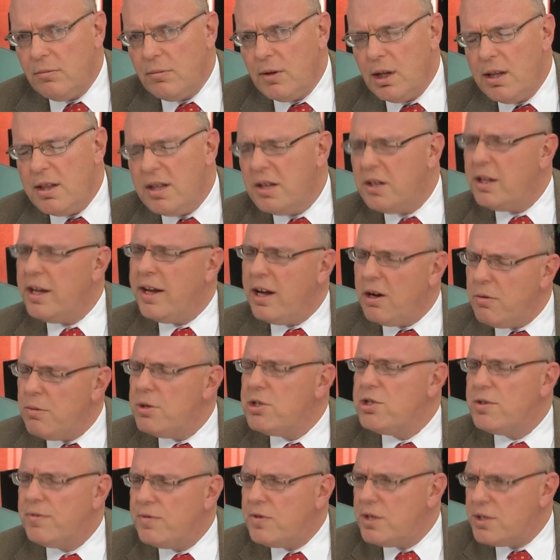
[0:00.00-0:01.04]
the
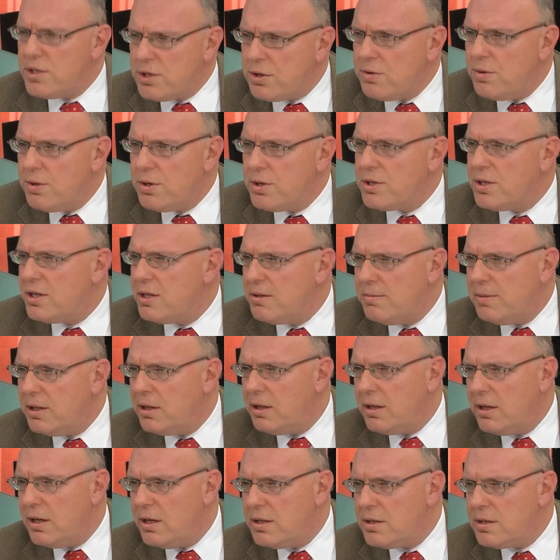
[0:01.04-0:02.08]
language of discourse in the
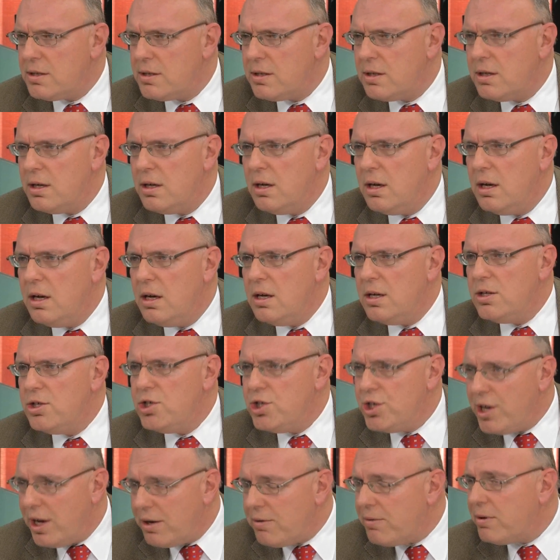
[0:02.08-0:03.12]
Middle East
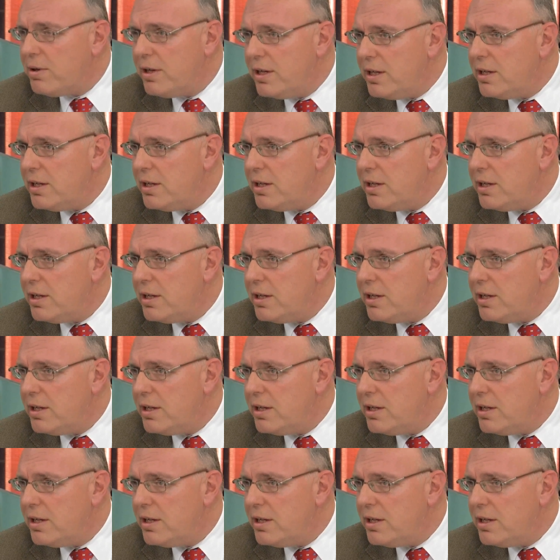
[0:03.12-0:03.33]
generally